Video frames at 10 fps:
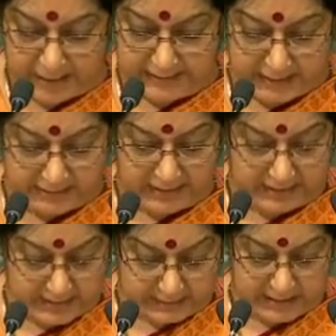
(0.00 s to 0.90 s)
Developed
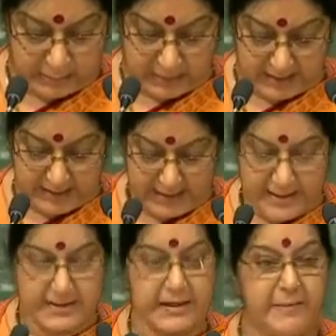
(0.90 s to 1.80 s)
nations
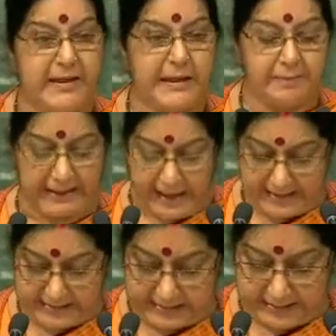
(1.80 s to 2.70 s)
must
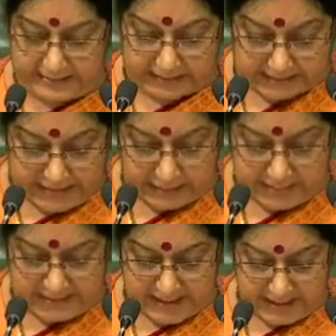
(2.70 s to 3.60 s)
discharge their
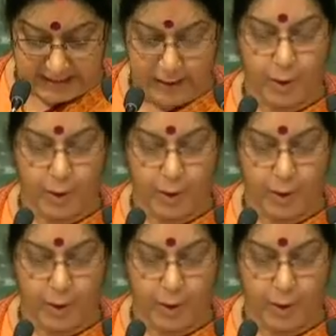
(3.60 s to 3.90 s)
responsibility